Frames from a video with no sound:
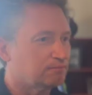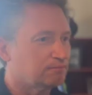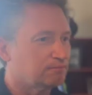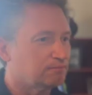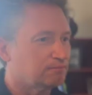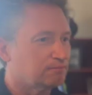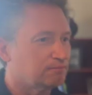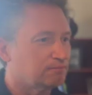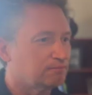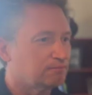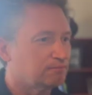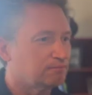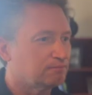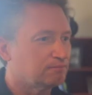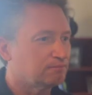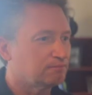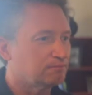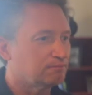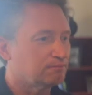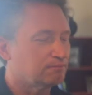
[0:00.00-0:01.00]

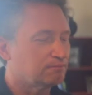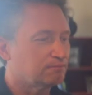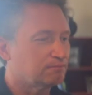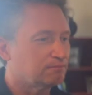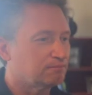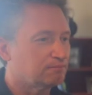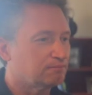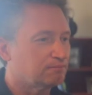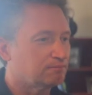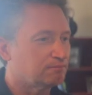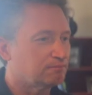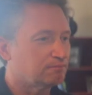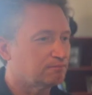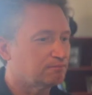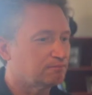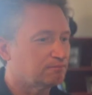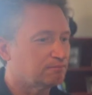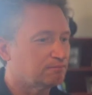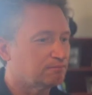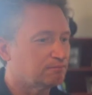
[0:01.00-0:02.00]

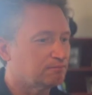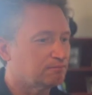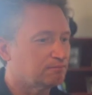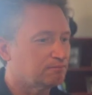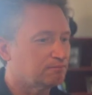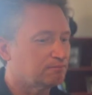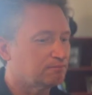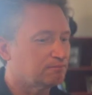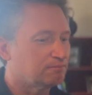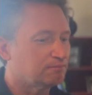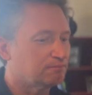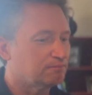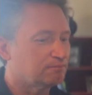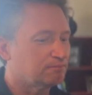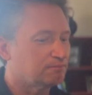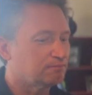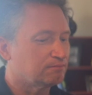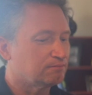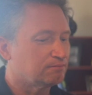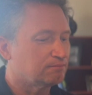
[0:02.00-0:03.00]

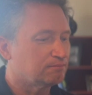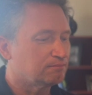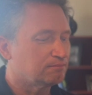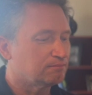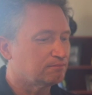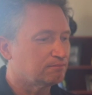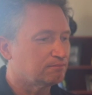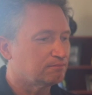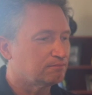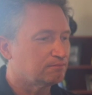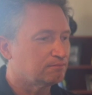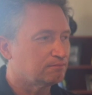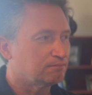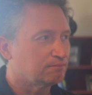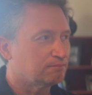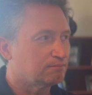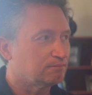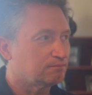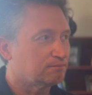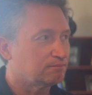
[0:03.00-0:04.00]

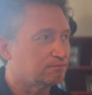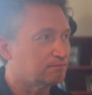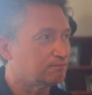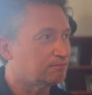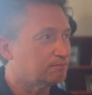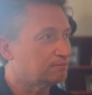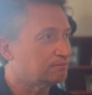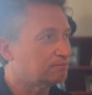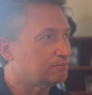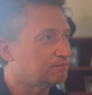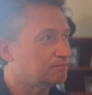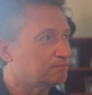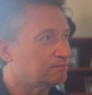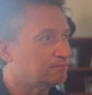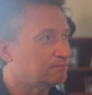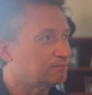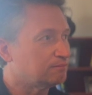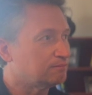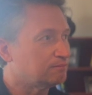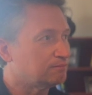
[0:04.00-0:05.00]

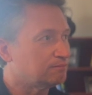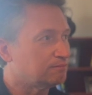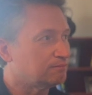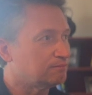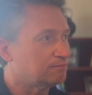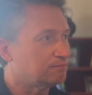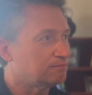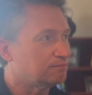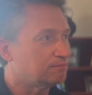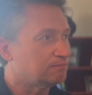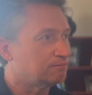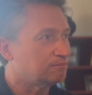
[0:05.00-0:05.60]
[no speech]